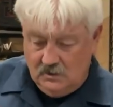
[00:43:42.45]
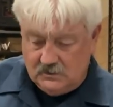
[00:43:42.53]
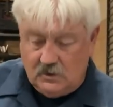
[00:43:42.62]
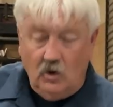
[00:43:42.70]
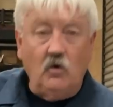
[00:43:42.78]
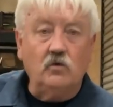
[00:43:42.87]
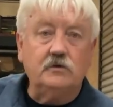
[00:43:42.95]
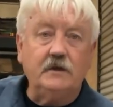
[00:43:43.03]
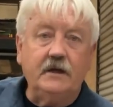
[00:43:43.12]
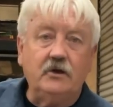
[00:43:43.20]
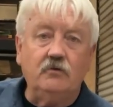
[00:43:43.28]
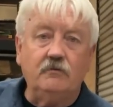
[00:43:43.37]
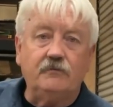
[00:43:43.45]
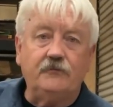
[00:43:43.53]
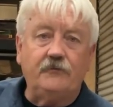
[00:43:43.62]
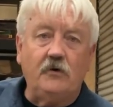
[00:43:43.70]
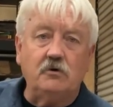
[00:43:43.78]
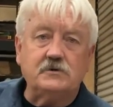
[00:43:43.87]
So thank you
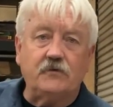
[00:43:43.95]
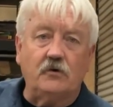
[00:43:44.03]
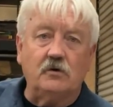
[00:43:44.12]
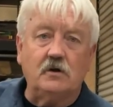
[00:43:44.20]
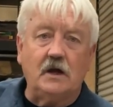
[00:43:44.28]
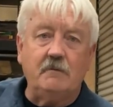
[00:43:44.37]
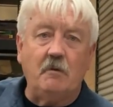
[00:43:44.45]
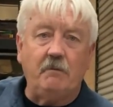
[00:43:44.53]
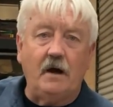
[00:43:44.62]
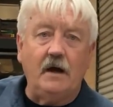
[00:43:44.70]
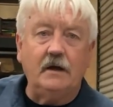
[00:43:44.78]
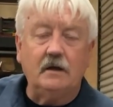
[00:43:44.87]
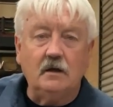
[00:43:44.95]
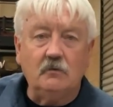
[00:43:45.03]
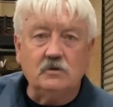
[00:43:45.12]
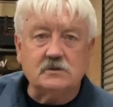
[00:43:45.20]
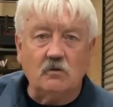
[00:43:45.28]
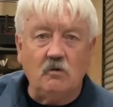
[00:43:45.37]
folks for coming by.
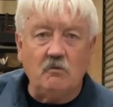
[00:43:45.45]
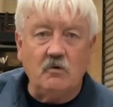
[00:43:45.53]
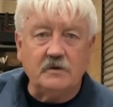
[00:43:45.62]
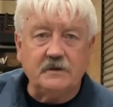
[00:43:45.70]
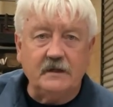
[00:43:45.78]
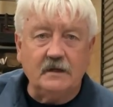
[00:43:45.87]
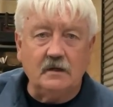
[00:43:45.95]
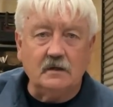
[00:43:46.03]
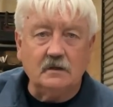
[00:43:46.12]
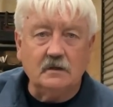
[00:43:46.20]
Was there one more thing, hon?